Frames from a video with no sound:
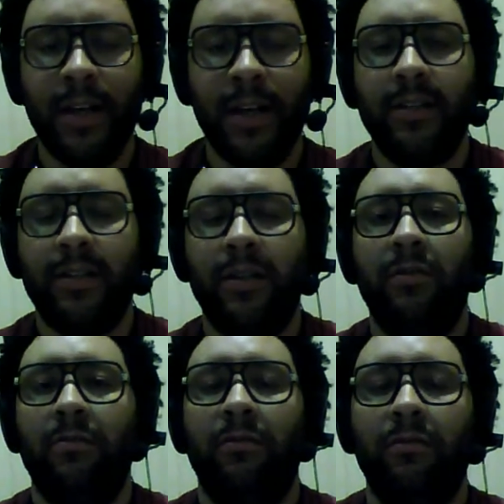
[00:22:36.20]

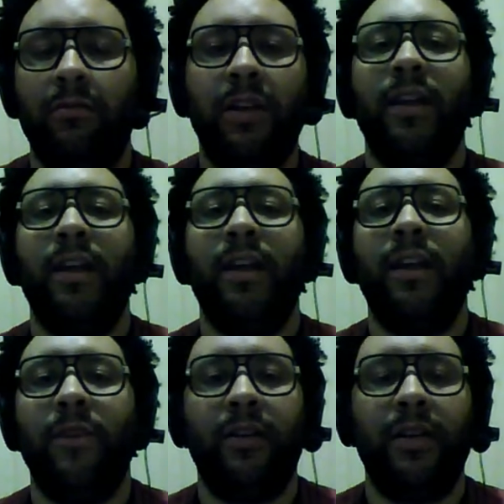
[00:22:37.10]
So you can't have
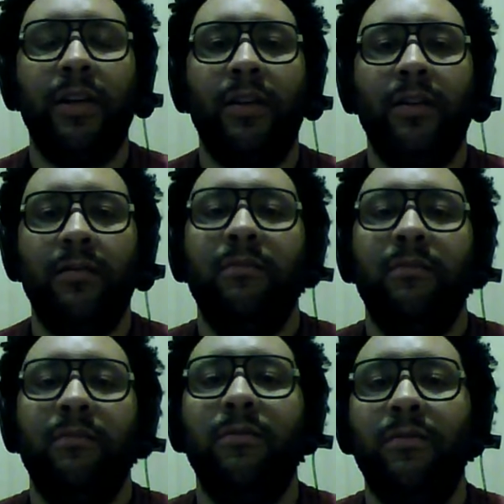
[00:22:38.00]
marketing.
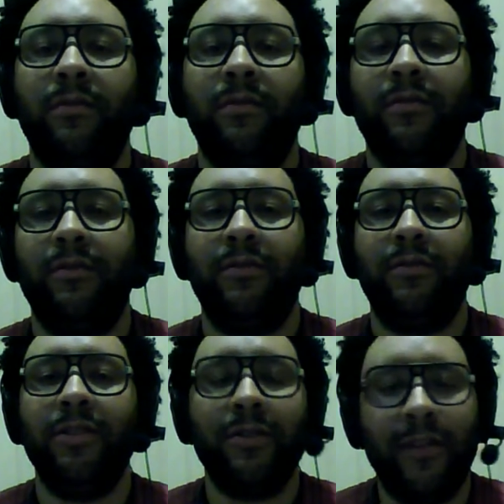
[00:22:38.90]

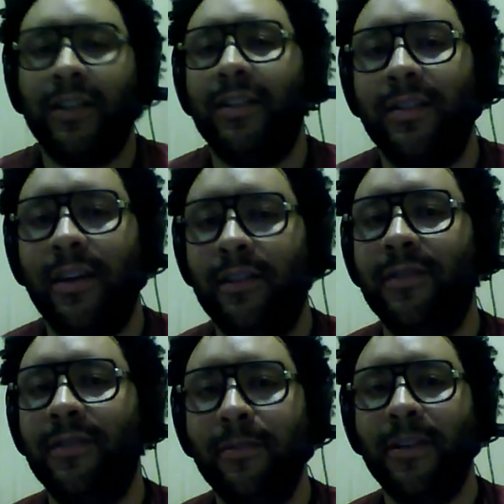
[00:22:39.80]
You should write this down.
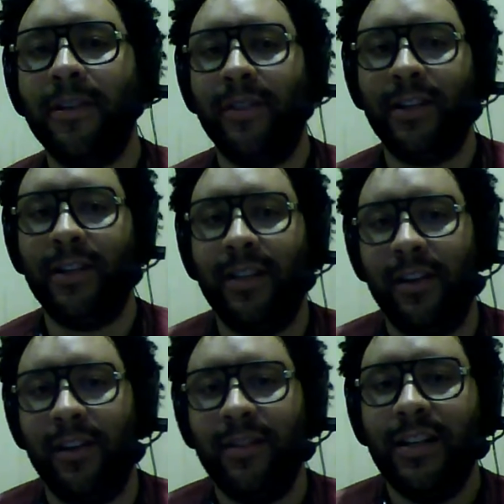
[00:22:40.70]
Everybody should write this
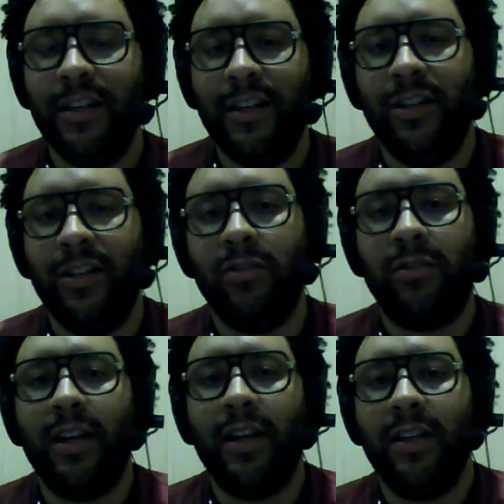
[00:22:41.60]
down. You
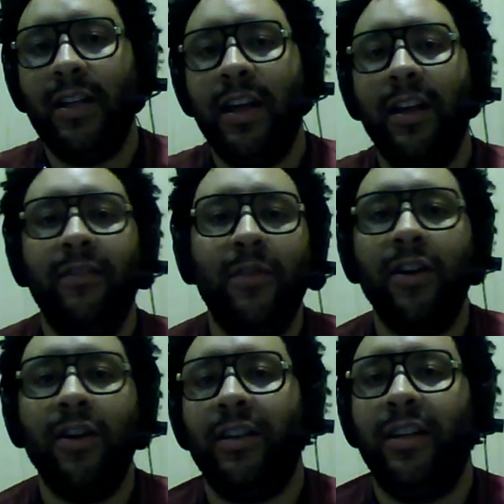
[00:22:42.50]
can't have
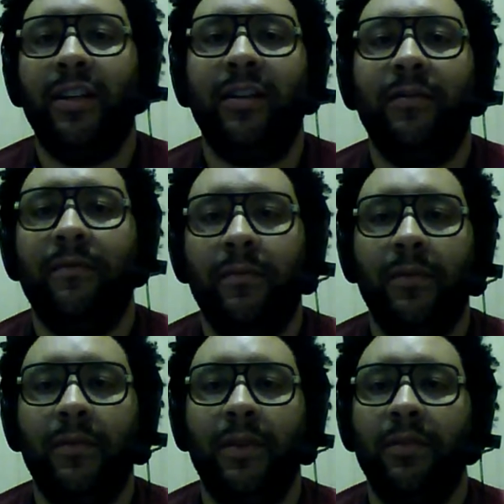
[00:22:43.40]
marketing
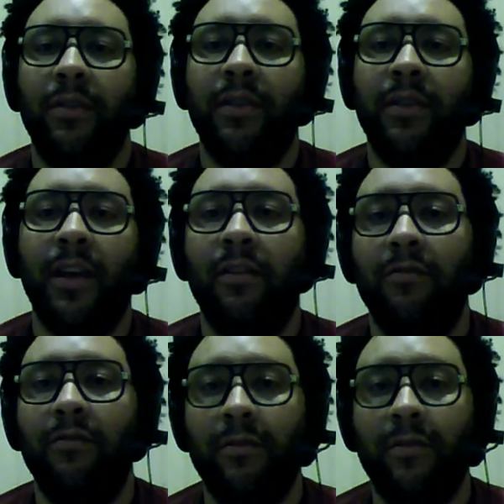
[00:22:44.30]
without
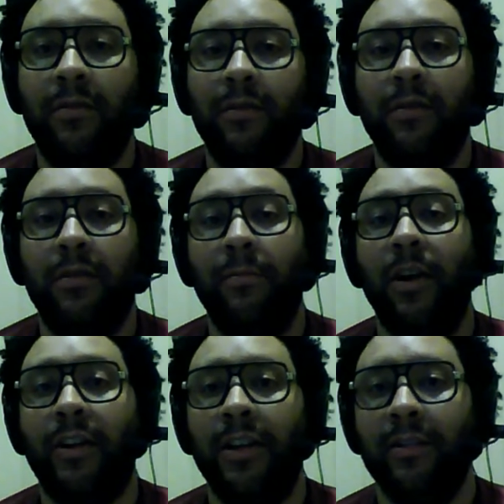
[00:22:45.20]
the market.